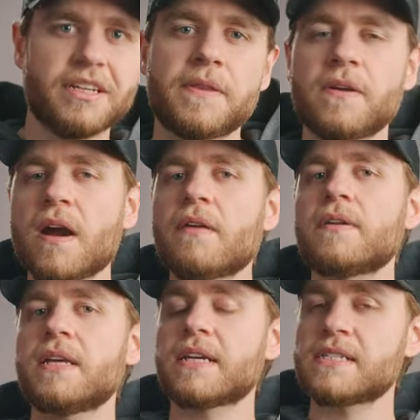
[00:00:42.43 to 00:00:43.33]
but they're not
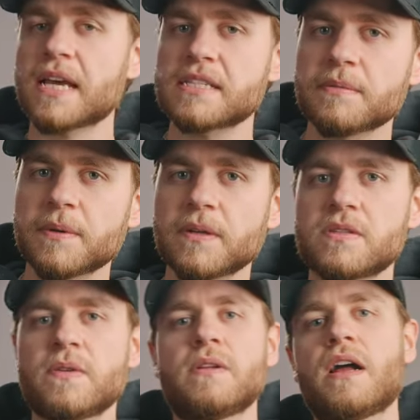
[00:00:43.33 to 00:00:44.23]
really accessible
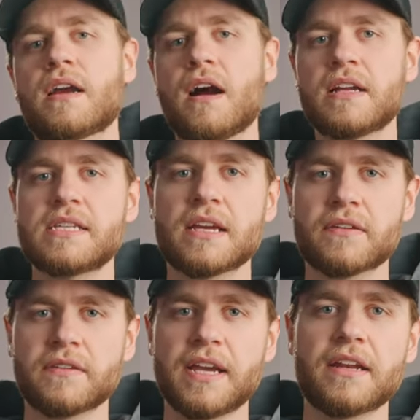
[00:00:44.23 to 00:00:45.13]
to a lot of
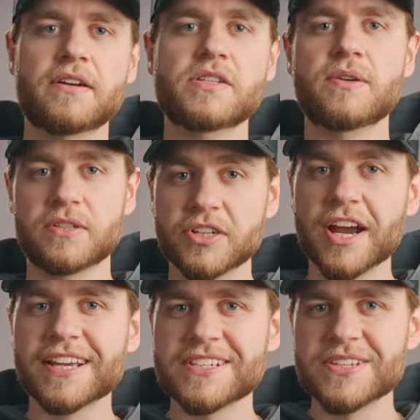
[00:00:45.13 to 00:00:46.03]
content creators who are
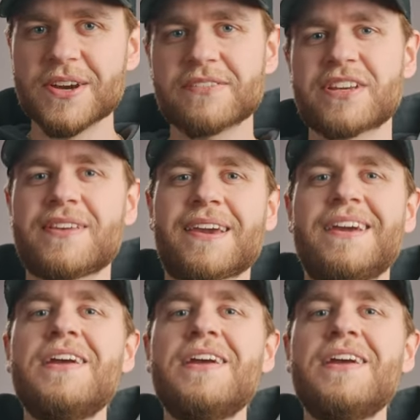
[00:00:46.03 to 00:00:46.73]
trying to do everything